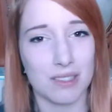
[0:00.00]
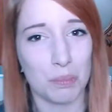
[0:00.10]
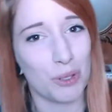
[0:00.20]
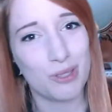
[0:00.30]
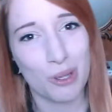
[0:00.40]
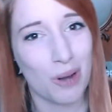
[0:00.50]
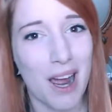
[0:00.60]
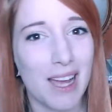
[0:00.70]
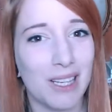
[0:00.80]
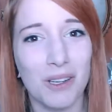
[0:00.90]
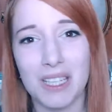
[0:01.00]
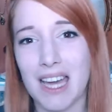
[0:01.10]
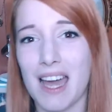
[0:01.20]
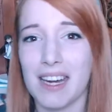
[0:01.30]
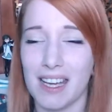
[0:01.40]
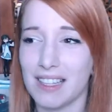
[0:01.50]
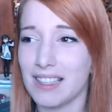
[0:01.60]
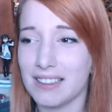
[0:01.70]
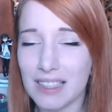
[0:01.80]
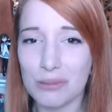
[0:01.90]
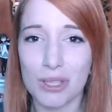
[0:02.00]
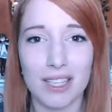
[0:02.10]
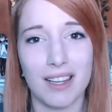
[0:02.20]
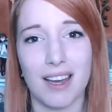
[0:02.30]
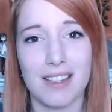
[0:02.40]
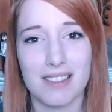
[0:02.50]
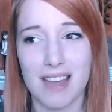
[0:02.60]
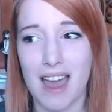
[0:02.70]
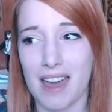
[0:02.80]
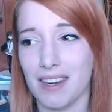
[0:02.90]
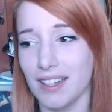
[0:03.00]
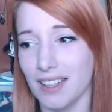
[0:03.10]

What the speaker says: supposed to cry and all that, and he did realize that